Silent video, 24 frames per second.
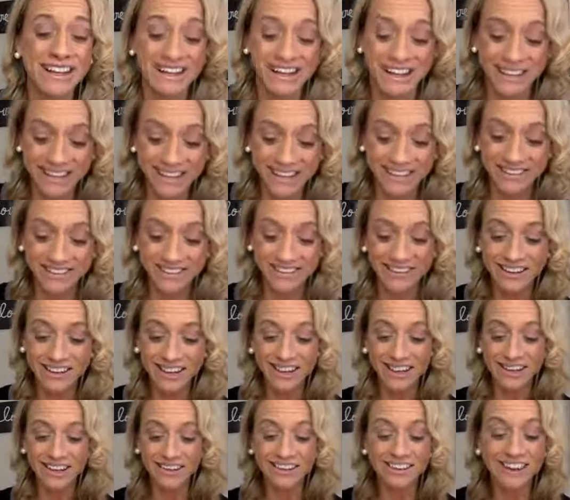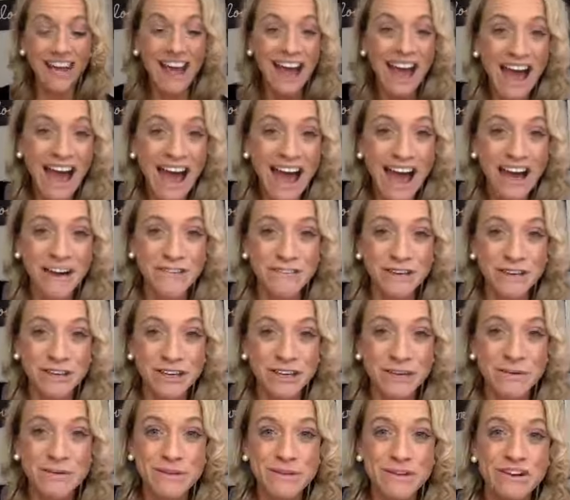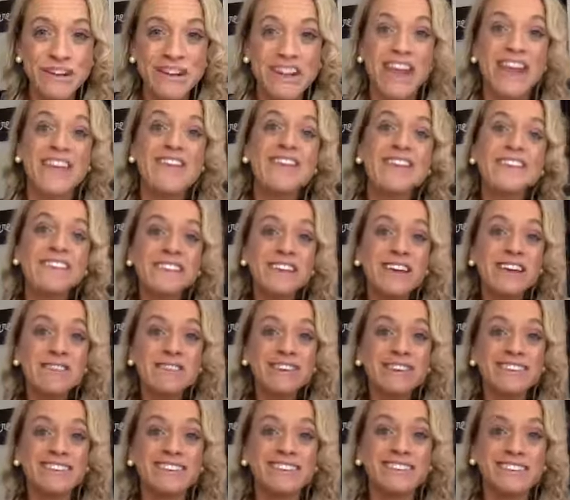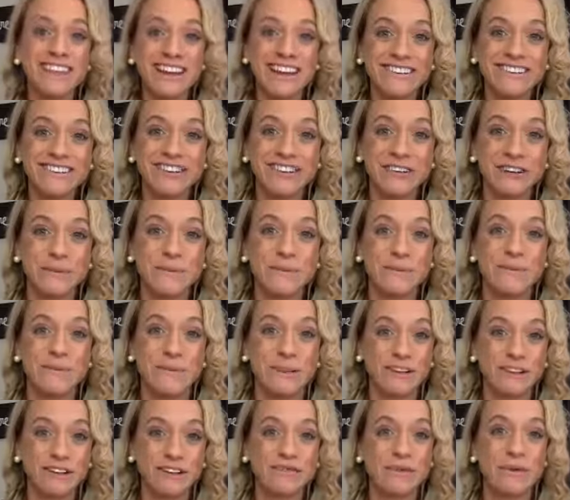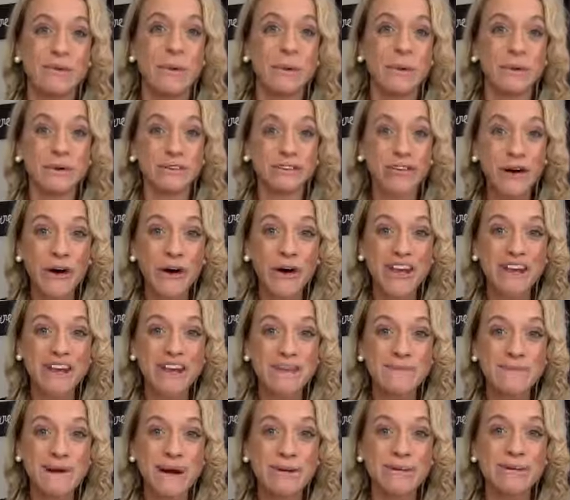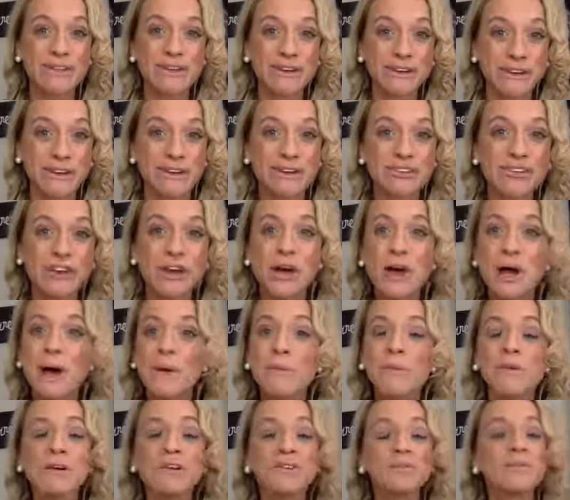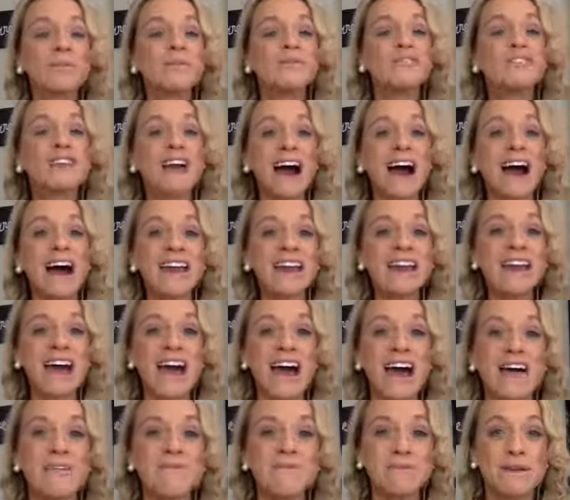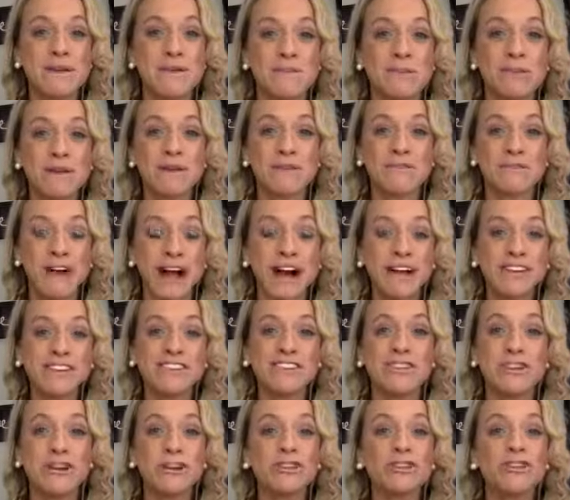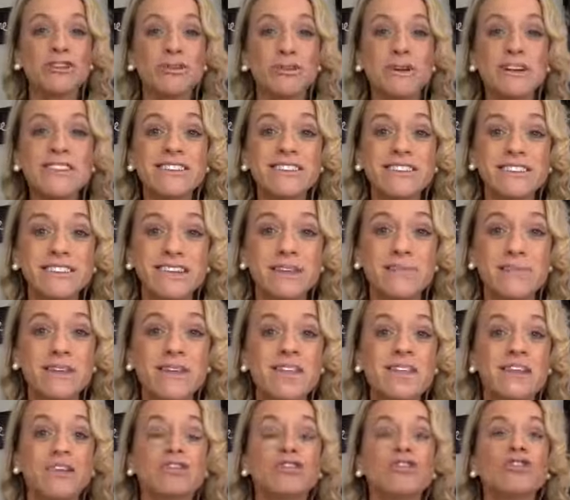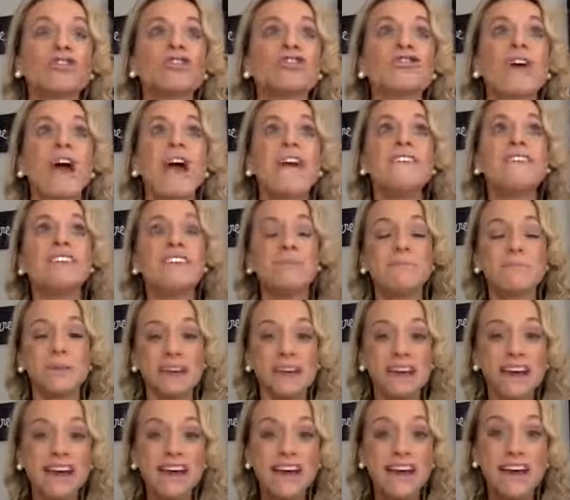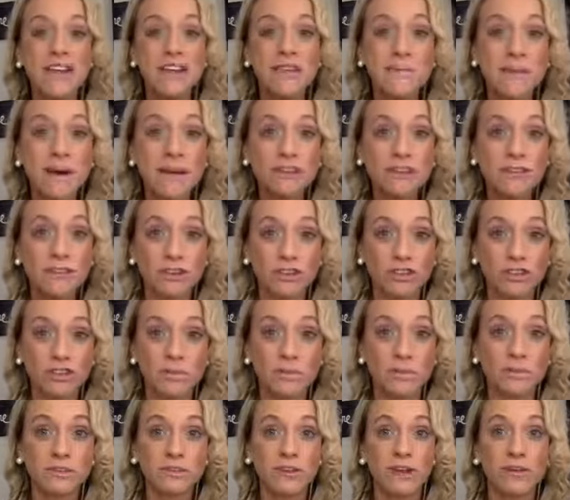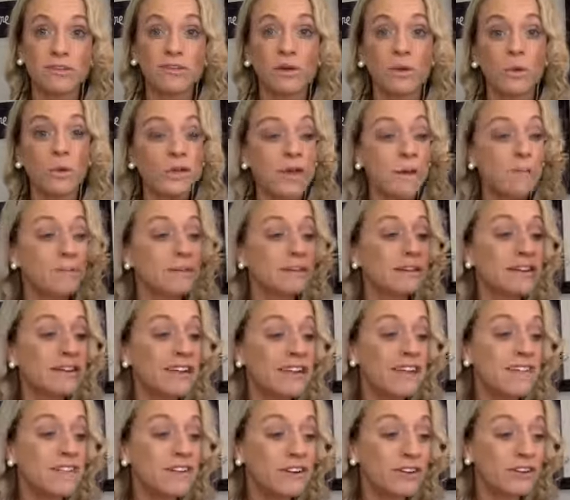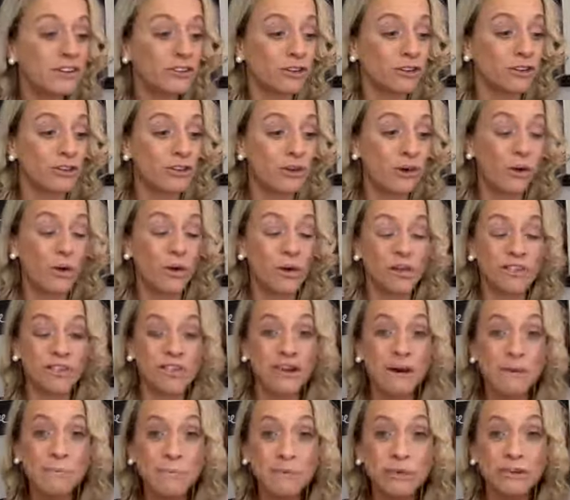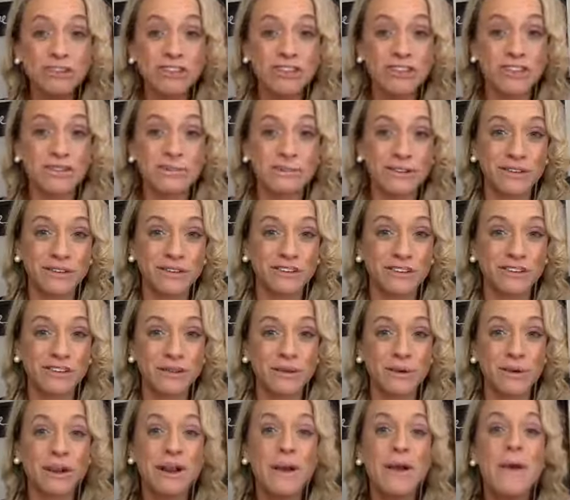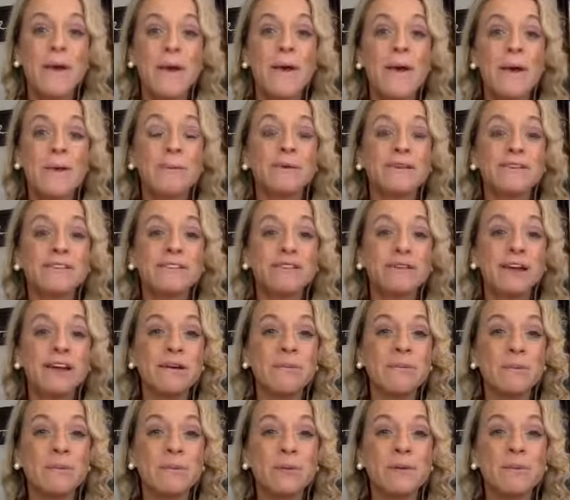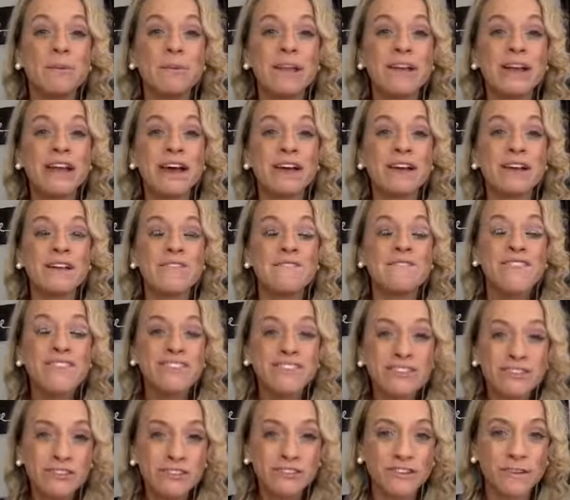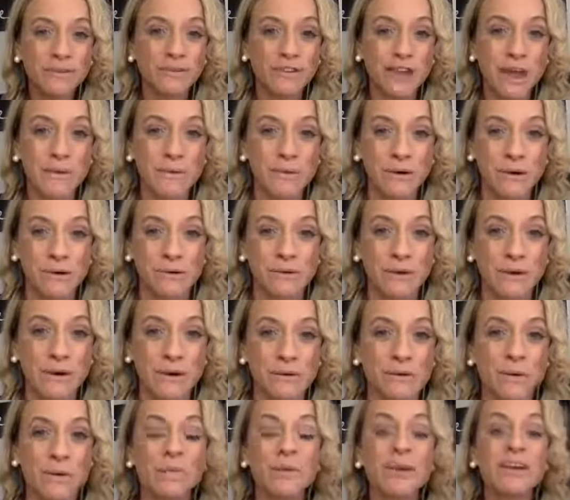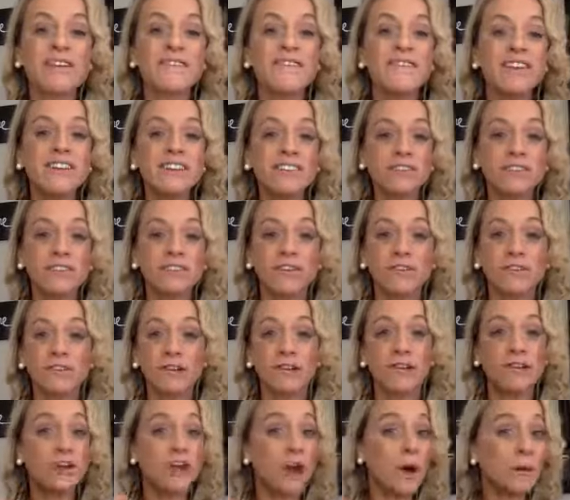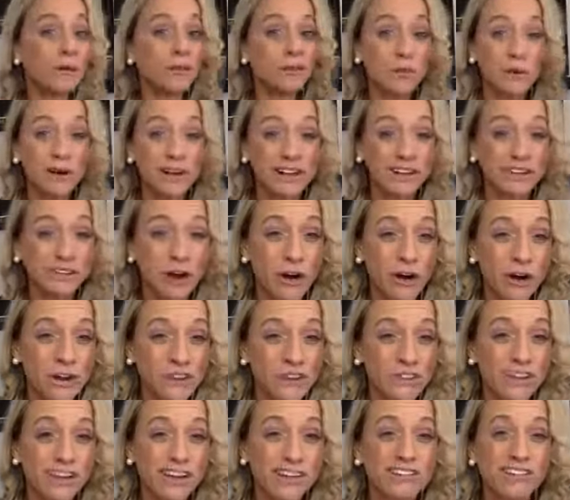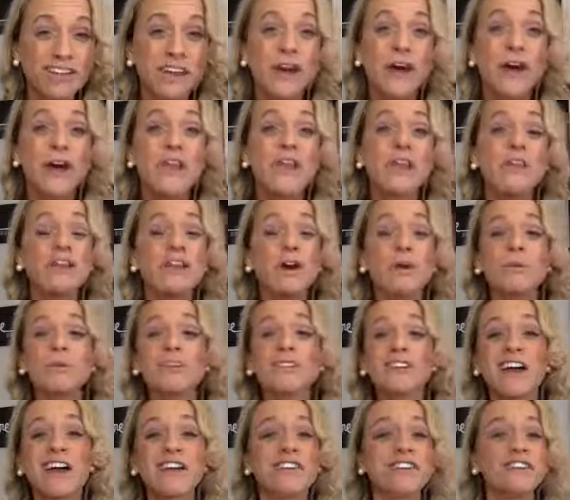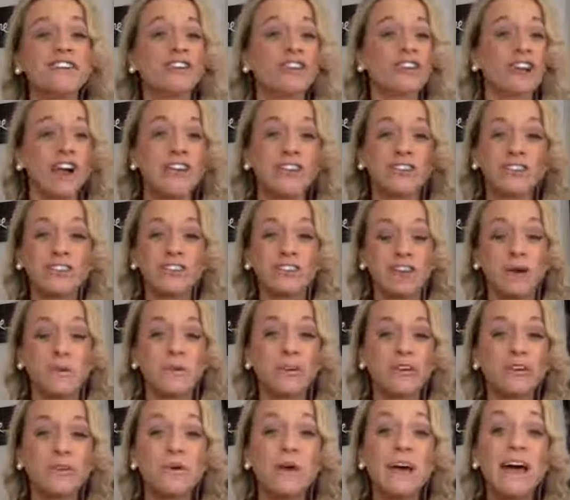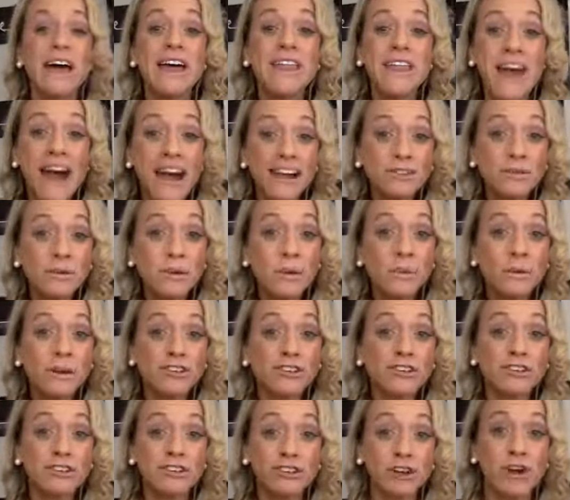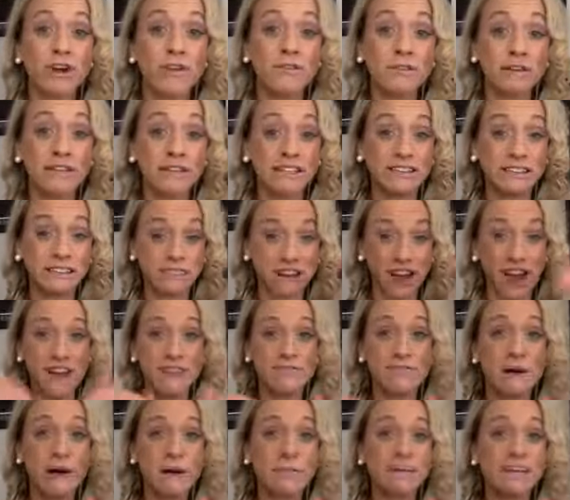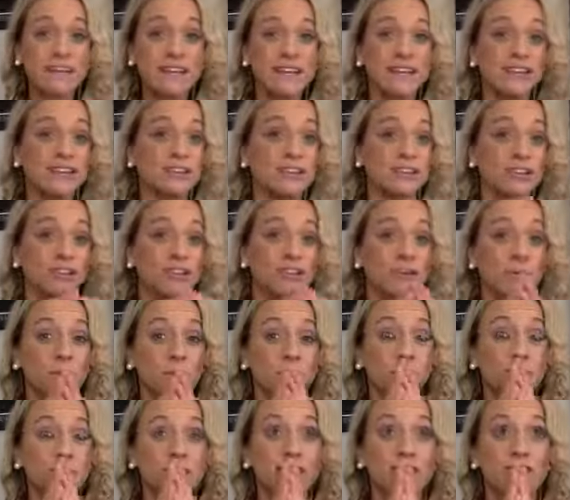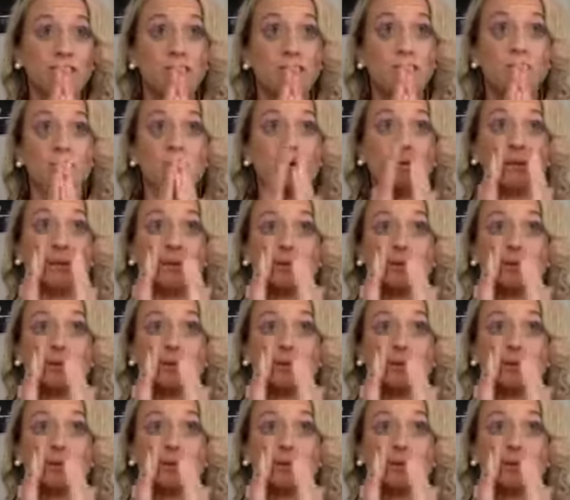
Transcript: is to have a community. And this kind of extends a little bit based off of what we were talking about with a coach, because we've got to have people around us that are doing the same thing, that are striving to be the best version of themselves, or that believe in a certain goal and they're pushing themselves to do it. Because when we convince ourselves that we're alone, when we convince ourselves that no one's working as hard as us, that no one's got the challenges that we do, that's when we start really dive bombing into